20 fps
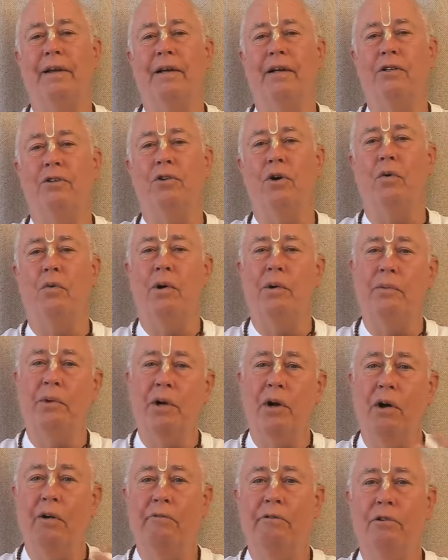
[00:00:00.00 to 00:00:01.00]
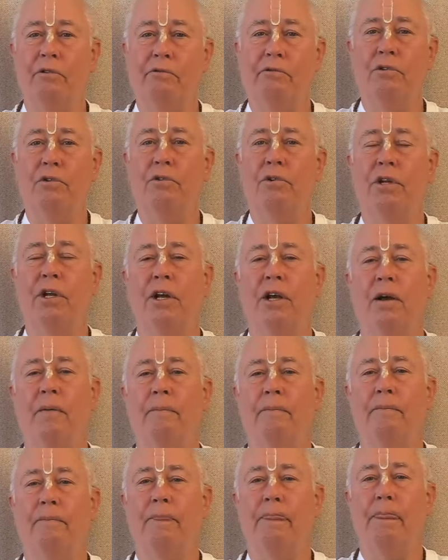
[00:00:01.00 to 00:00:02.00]
So when we offer food to
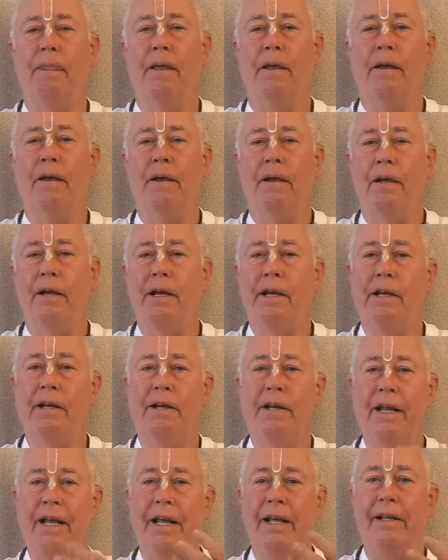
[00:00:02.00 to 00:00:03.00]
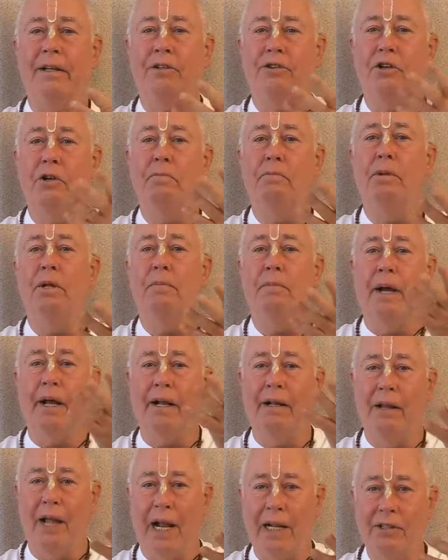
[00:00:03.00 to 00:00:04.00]
him, he can eat simply by
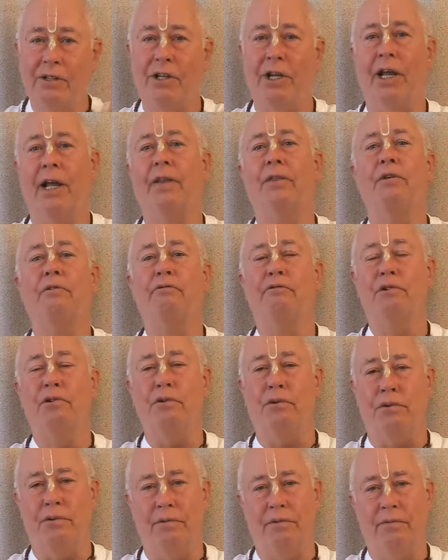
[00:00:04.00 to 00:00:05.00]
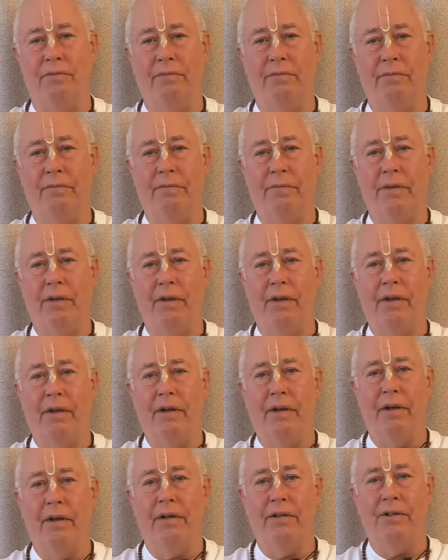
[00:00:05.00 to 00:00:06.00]
glancing at the food.
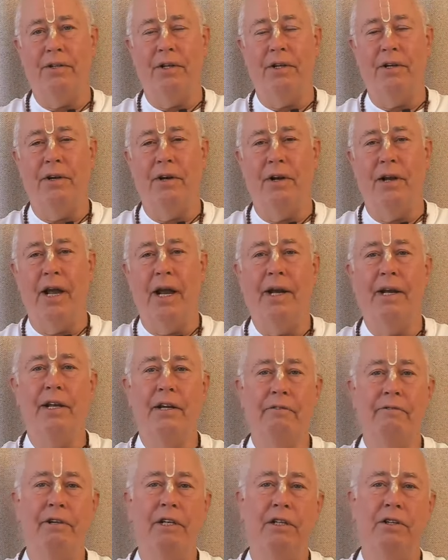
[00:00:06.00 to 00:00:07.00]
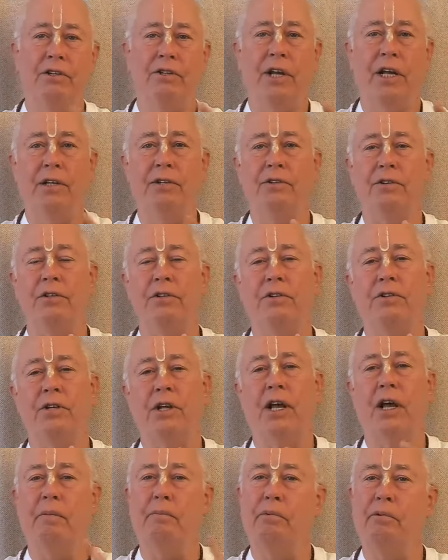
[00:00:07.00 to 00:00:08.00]
See, any of his senses
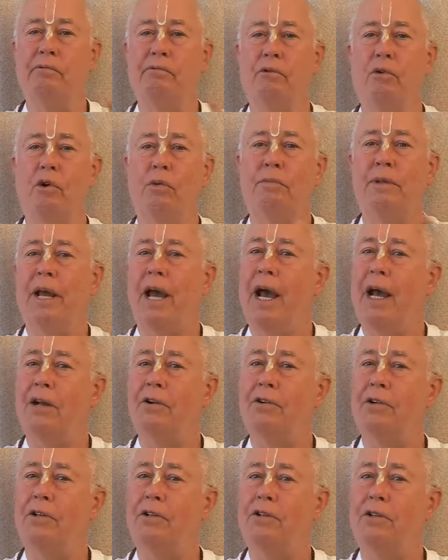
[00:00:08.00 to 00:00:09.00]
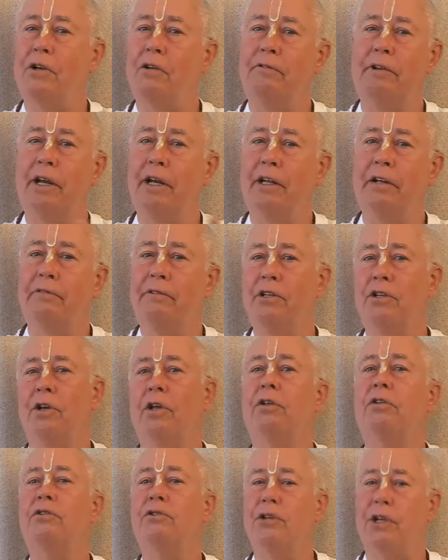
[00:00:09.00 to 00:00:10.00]
can perform the actions of any of his
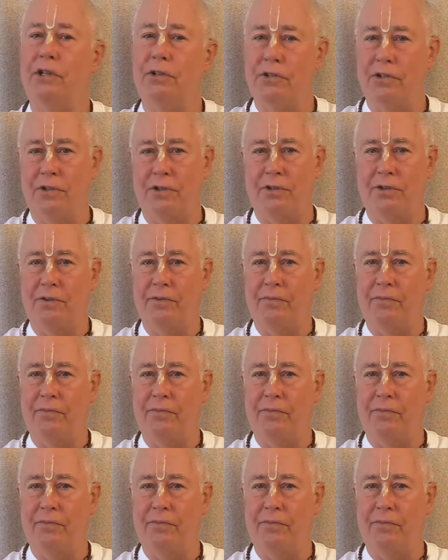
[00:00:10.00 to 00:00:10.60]
other senses.